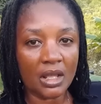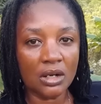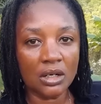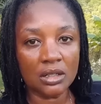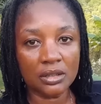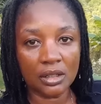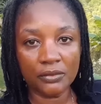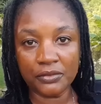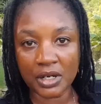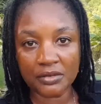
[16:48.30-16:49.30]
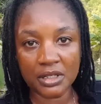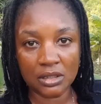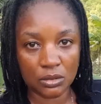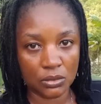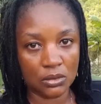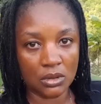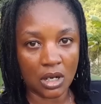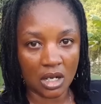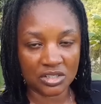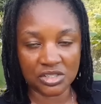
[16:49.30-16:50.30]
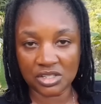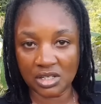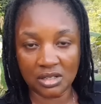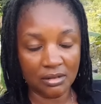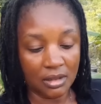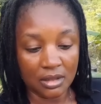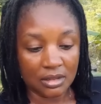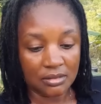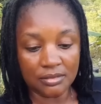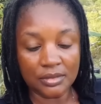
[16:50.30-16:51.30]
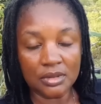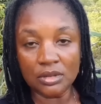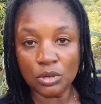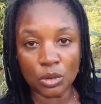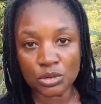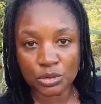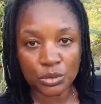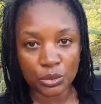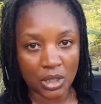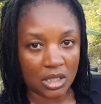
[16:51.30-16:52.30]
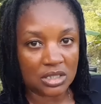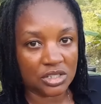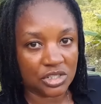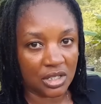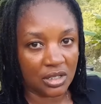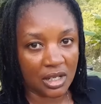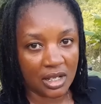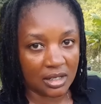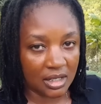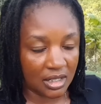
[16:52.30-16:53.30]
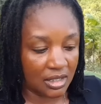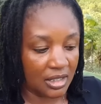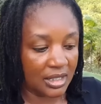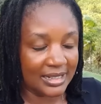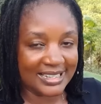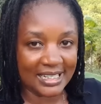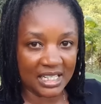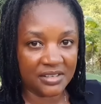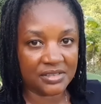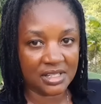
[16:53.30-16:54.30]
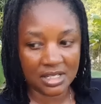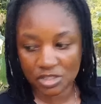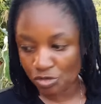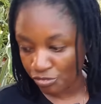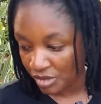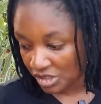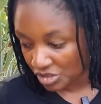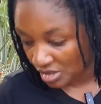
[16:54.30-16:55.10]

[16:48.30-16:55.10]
under very low to no oxygen, and then it leaves this rich